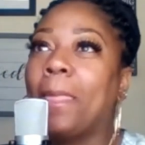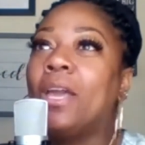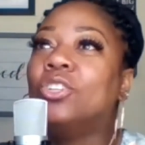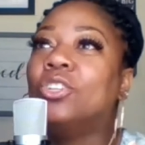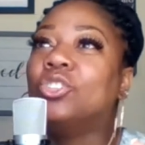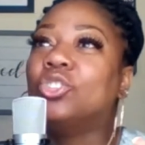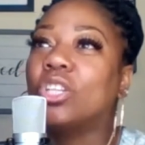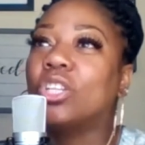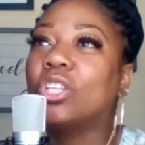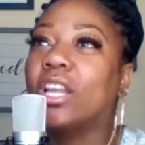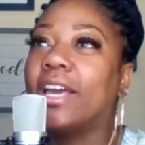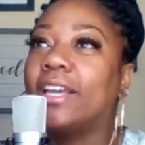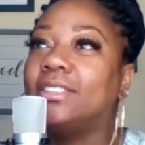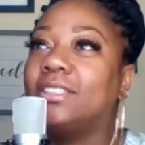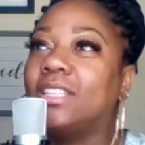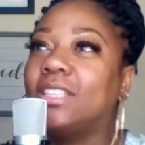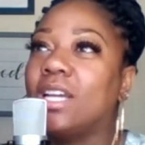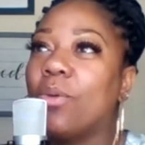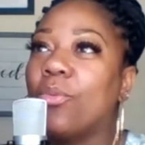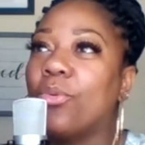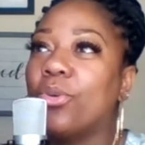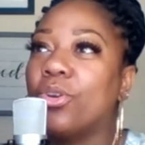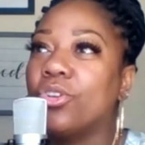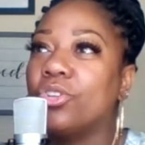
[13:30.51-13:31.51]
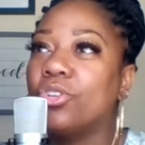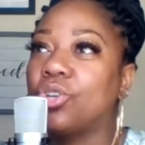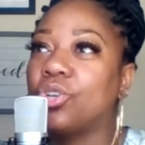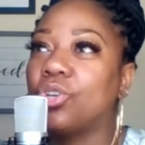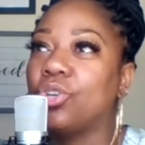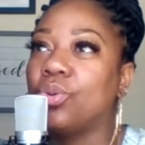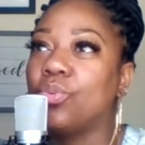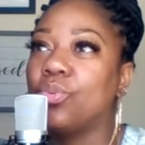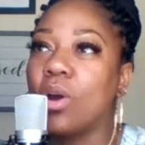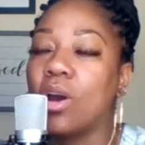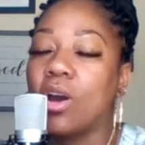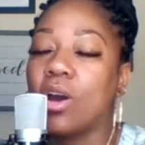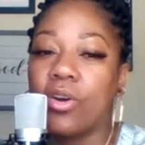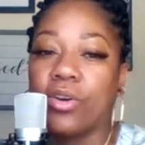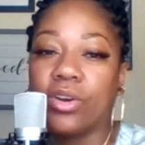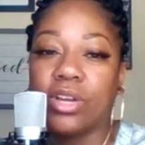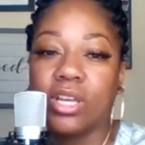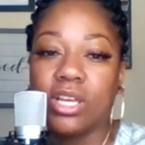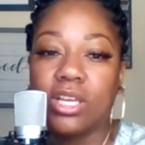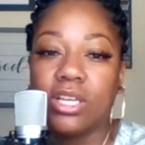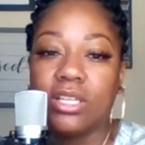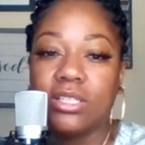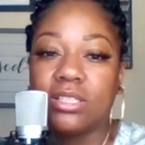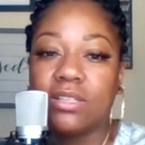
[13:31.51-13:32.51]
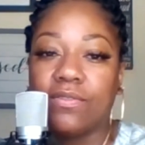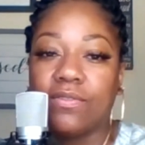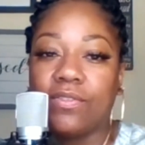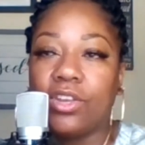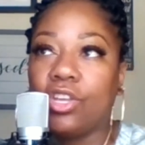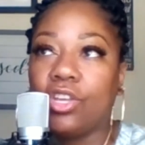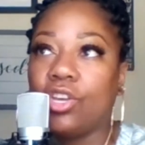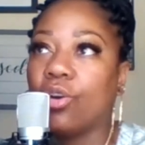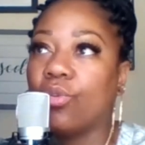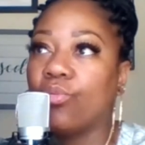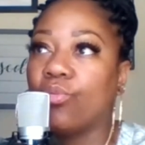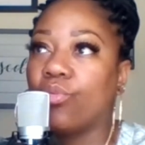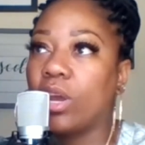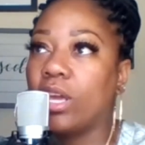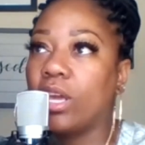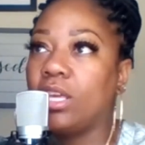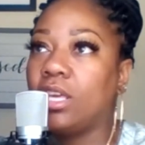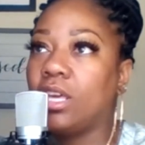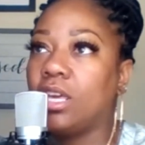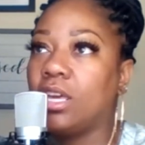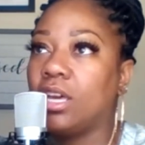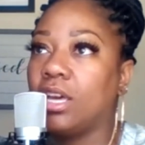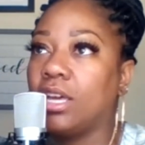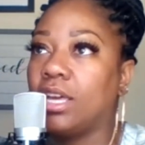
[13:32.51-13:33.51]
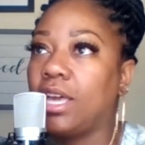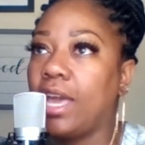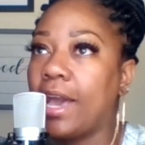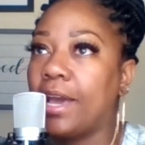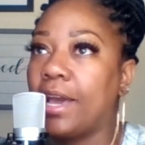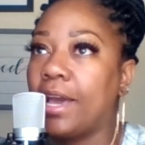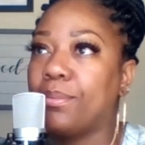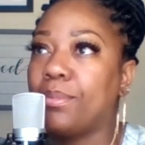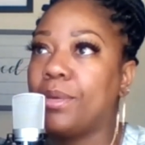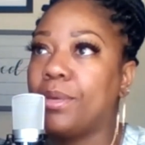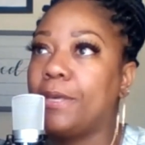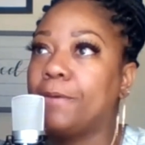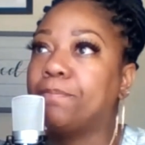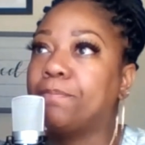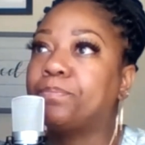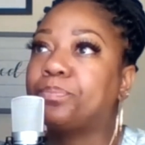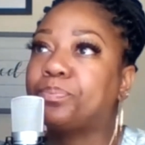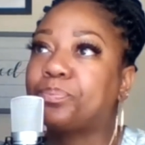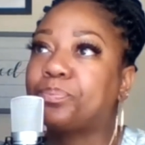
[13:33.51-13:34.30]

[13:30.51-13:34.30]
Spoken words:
So the last thing I wanted to show you all is the Video Ranking Academy.